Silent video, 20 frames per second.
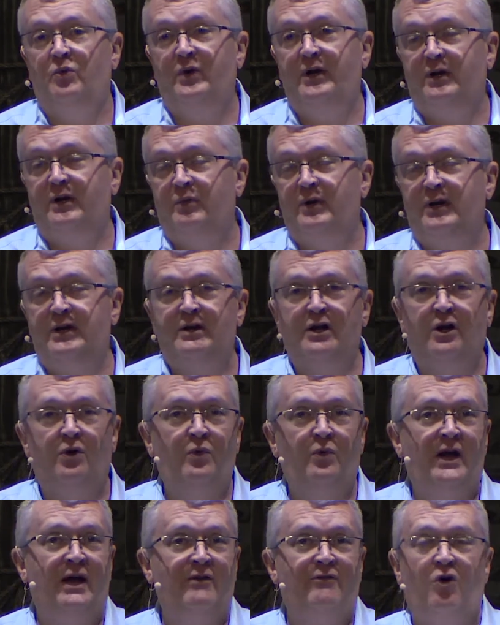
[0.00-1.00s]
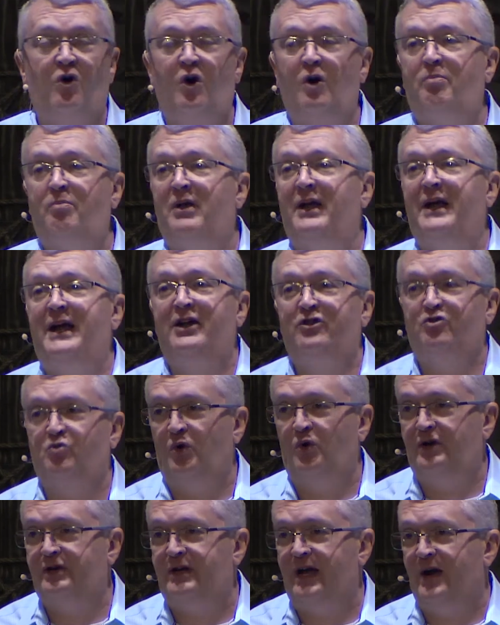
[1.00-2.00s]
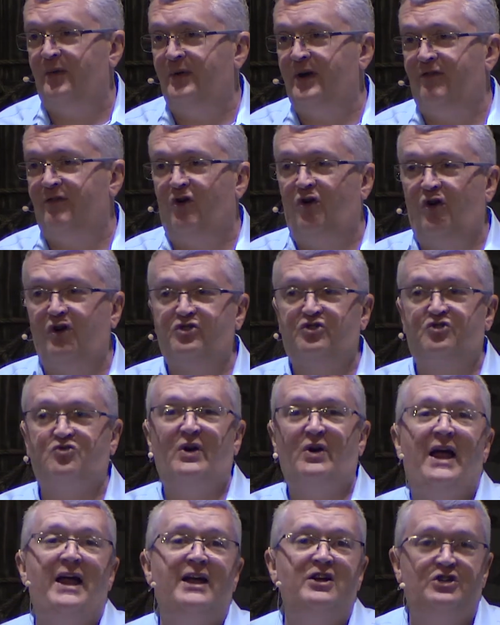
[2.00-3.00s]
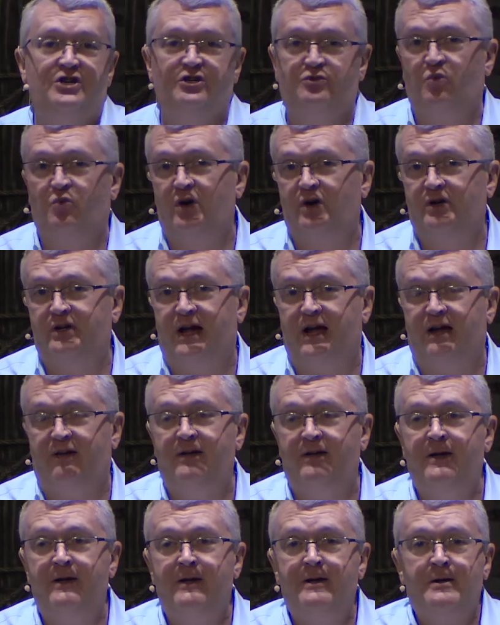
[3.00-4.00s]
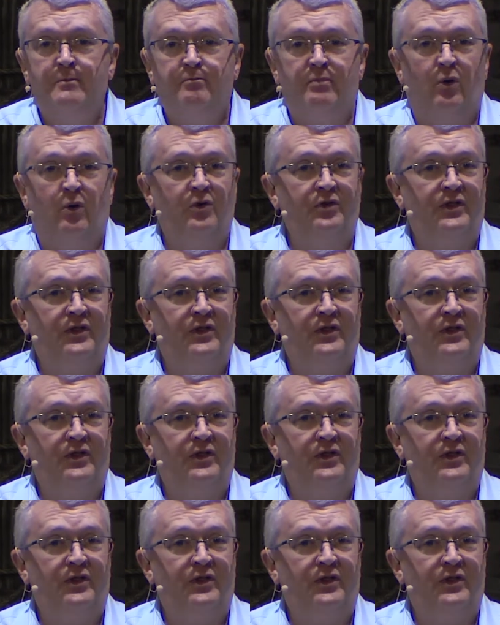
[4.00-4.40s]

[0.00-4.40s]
We know we have all our plans worked out. We have all our strategies worked out. But